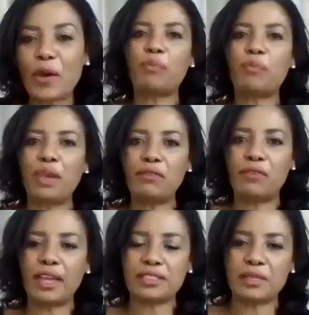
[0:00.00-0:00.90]
been
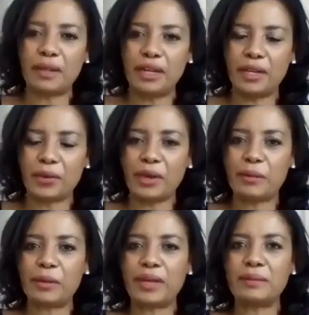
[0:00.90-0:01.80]
flexible, Leroy. But
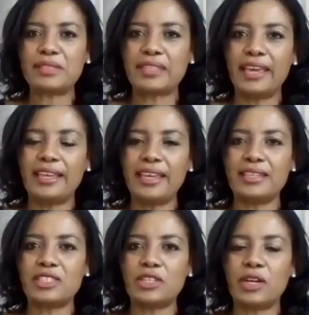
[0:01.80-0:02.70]
what I'm saying
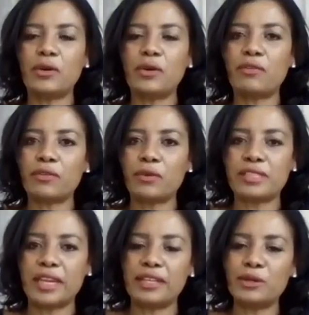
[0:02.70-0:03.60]
is, of course,
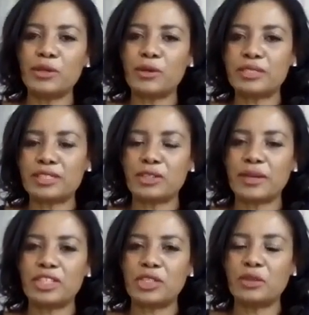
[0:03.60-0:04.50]
I know your
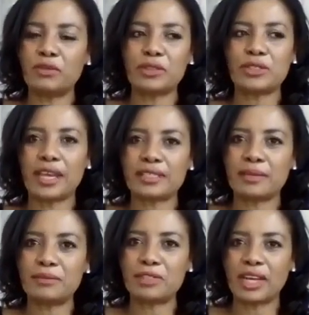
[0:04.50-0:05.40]
situation. You've also had
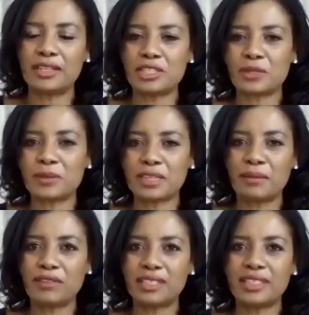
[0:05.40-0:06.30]
some challenges with some
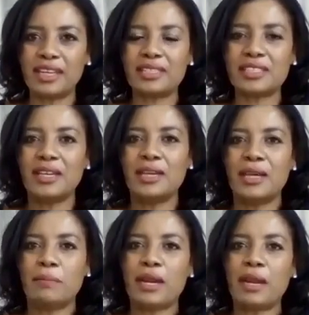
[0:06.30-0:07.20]
of your tenants,
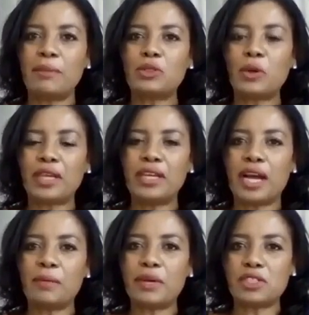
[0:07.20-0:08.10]
but I'm talking
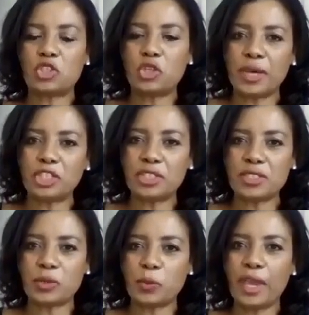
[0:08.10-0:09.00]
now about
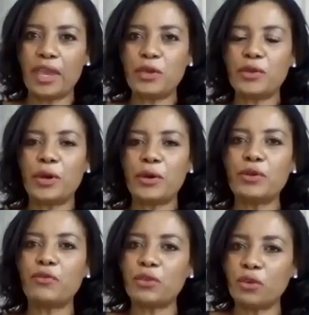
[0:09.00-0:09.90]
situations where, you've